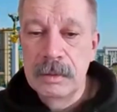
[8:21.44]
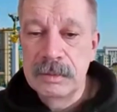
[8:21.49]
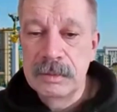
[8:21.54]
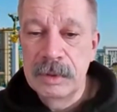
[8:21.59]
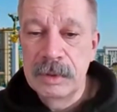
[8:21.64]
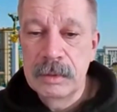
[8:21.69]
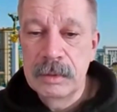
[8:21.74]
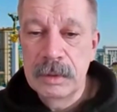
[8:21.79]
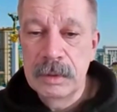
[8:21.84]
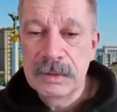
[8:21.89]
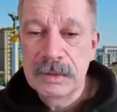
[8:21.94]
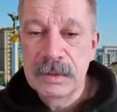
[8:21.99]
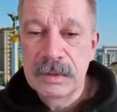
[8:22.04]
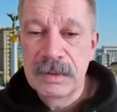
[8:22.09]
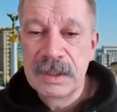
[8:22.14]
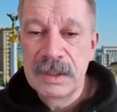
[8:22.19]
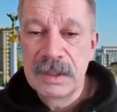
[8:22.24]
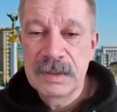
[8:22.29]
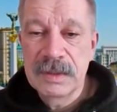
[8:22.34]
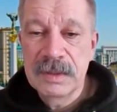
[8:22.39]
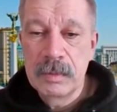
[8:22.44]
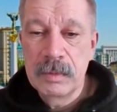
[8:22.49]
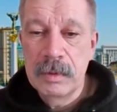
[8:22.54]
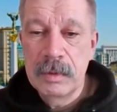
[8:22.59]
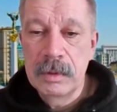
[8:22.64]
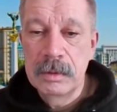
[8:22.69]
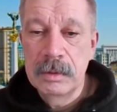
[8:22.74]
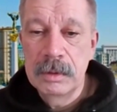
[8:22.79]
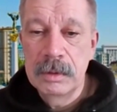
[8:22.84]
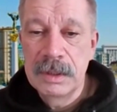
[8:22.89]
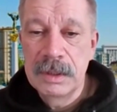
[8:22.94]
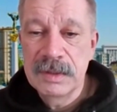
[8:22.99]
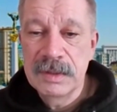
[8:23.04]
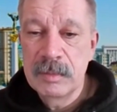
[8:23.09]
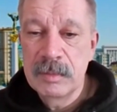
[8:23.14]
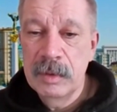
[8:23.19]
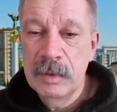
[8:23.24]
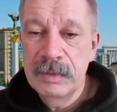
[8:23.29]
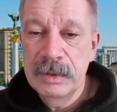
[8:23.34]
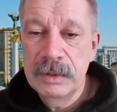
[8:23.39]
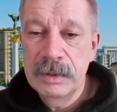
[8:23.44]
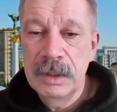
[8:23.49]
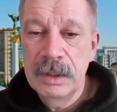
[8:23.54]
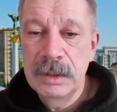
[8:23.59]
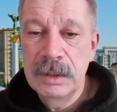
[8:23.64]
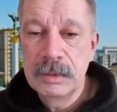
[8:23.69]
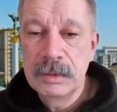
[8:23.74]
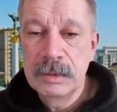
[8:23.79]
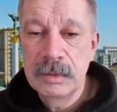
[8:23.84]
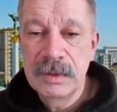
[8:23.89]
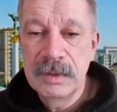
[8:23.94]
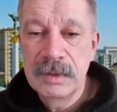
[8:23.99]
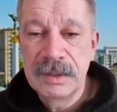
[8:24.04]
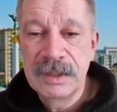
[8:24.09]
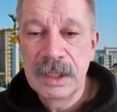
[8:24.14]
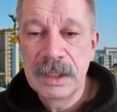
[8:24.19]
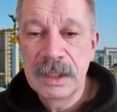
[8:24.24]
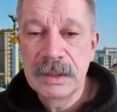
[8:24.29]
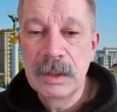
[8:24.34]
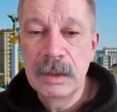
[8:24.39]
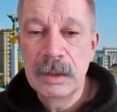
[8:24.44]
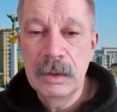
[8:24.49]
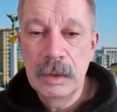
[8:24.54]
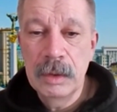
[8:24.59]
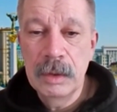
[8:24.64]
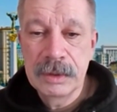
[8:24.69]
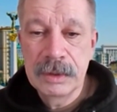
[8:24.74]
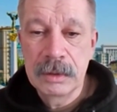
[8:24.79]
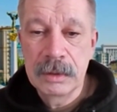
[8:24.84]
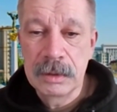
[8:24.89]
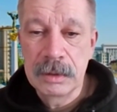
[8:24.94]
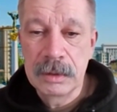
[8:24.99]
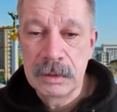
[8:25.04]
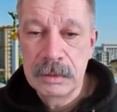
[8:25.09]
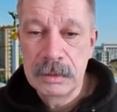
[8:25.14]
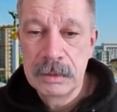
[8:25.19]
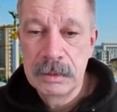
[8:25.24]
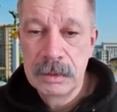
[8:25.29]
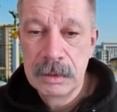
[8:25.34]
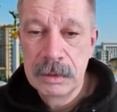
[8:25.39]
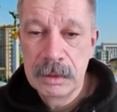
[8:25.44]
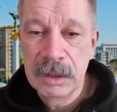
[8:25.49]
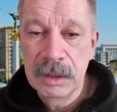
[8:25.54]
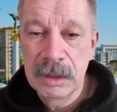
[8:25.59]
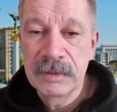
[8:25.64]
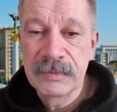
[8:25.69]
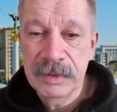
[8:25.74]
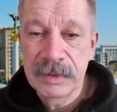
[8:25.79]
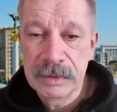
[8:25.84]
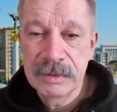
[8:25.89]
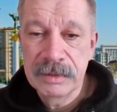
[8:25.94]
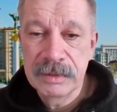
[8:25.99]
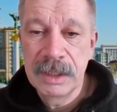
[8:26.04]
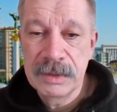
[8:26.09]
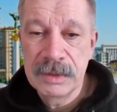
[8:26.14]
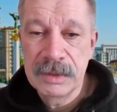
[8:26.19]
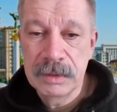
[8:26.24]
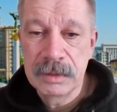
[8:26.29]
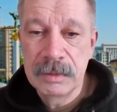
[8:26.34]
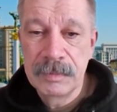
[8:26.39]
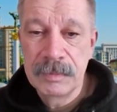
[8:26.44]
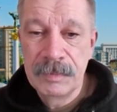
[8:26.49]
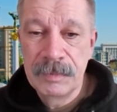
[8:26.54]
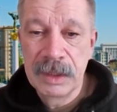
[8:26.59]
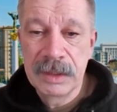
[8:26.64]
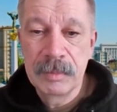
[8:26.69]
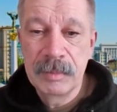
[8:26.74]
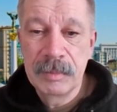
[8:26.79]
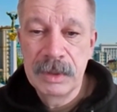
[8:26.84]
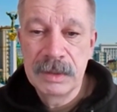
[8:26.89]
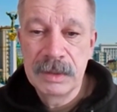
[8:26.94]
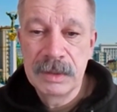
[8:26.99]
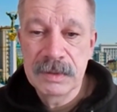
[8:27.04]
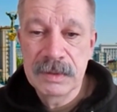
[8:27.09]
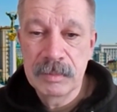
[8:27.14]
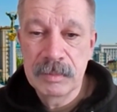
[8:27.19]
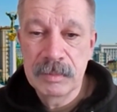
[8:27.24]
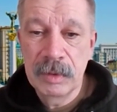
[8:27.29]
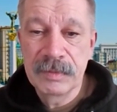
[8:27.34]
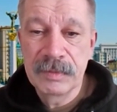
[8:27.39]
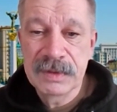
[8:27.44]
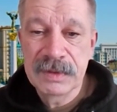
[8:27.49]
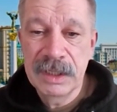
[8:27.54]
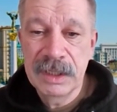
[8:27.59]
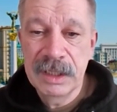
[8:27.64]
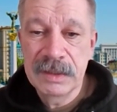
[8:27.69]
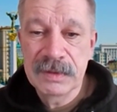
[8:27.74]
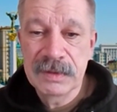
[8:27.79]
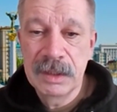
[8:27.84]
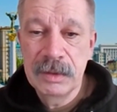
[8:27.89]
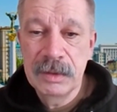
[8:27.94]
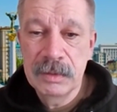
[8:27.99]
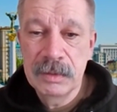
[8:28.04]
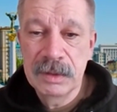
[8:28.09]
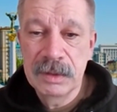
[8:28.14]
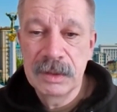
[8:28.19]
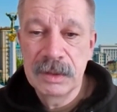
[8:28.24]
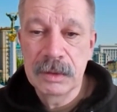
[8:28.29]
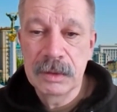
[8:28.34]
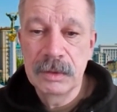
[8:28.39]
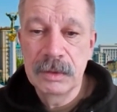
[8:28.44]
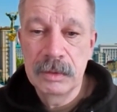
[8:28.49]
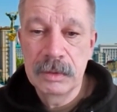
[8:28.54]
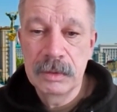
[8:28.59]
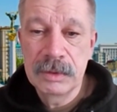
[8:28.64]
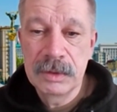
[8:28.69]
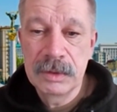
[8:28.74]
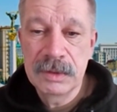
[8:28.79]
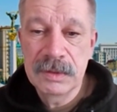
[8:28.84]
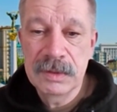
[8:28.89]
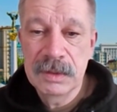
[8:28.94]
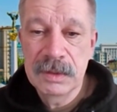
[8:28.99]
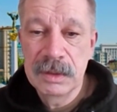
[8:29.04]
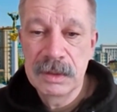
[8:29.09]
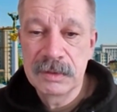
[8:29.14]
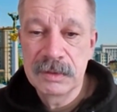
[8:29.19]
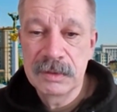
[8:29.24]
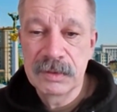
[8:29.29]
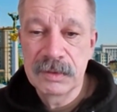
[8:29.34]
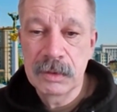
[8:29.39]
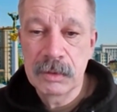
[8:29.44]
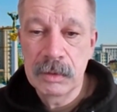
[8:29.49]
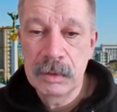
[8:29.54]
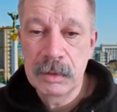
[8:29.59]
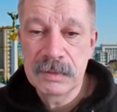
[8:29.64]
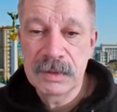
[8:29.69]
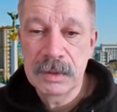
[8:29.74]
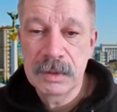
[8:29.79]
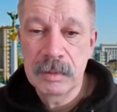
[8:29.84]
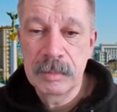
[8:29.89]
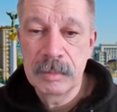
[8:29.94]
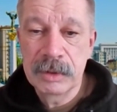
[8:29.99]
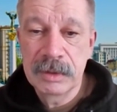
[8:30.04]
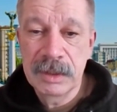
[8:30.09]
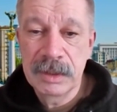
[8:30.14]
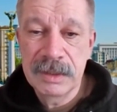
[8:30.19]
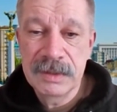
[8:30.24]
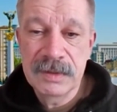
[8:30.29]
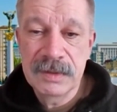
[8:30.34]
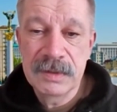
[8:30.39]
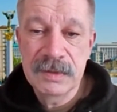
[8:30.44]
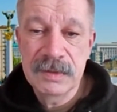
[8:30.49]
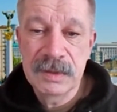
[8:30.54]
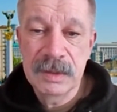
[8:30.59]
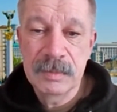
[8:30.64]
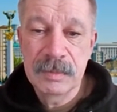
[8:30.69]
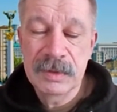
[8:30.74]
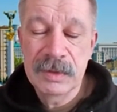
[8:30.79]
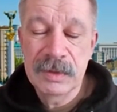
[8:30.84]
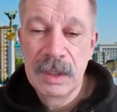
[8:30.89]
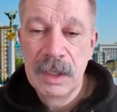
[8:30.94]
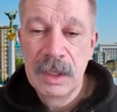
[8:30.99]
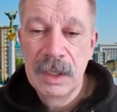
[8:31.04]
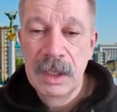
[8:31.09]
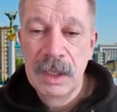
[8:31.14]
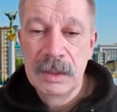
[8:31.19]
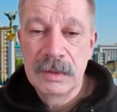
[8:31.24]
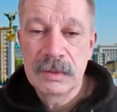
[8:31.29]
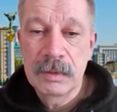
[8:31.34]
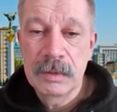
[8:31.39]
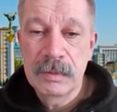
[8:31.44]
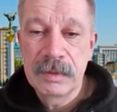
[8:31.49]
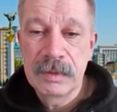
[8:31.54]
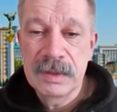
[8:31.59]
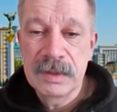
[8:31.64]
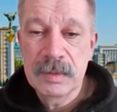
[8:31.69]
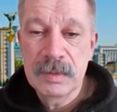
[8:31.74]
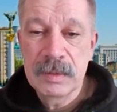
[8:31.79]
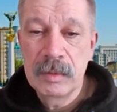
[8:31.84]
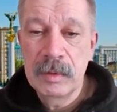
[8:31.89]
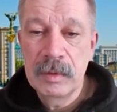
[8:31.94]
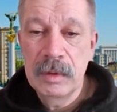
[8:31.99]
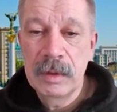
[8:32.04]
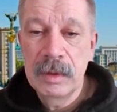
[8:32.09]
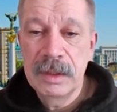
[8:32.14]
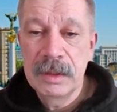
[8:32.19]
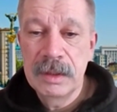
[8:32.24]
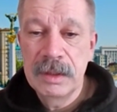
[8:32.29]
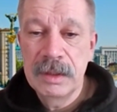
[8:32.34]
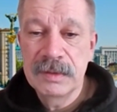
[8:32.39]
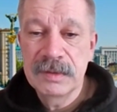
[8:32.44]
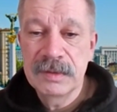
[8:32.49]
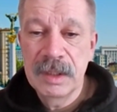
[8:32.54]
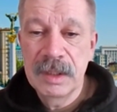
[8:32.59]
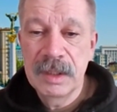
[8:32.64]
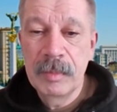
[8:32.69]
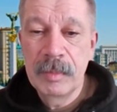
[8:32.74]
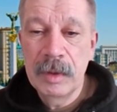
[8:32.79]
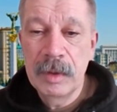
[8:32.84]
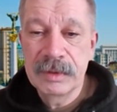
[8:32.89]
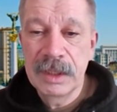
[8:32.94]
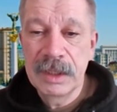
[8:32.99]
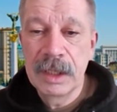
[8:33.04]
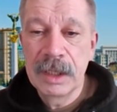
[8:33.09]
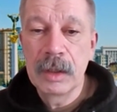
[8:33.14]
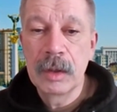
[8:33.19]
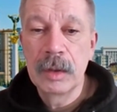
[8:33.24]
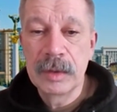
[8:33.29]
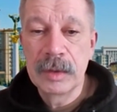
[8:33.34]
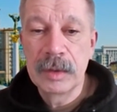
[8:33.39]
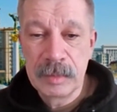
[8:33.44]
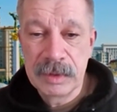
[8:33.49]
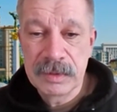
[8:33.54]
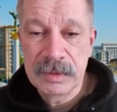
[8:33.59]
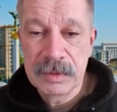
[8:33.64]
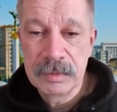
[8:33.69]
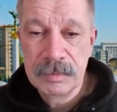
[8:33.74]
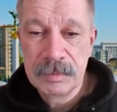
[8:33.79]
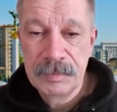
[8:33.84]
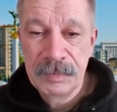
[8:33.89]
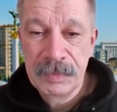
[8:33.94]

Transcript: Because this war is moving into the technological confrontation. It means both sides are using technologies as drones, robotized systems. So this war is about economies.